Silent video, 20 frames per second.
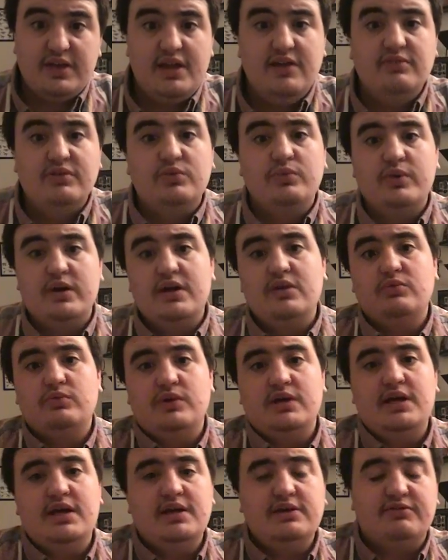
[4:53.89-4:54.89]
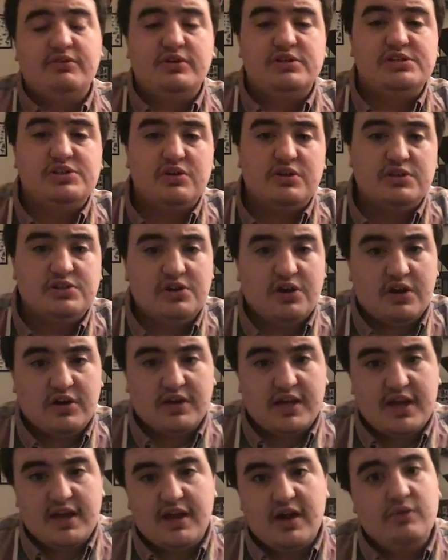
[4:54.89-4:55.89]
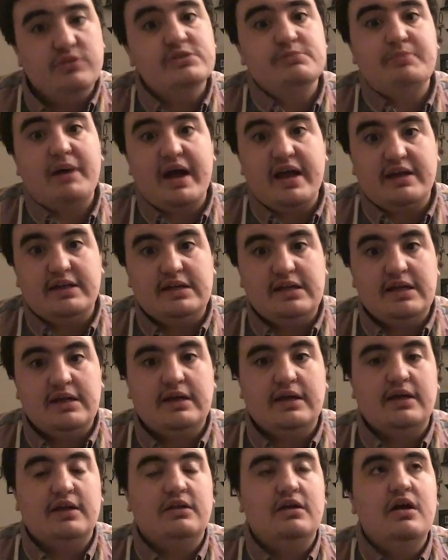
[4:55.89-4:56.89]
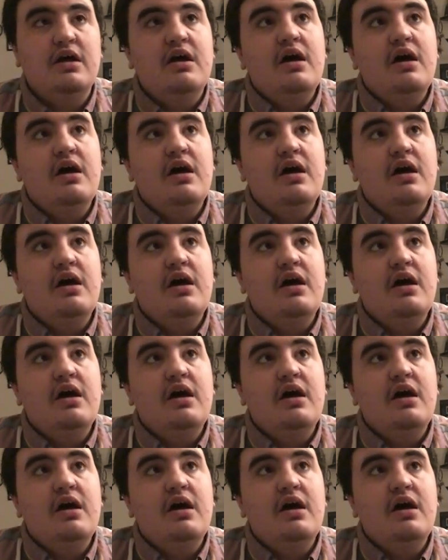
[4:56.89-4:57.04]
Even when we first started talking, I was binding, and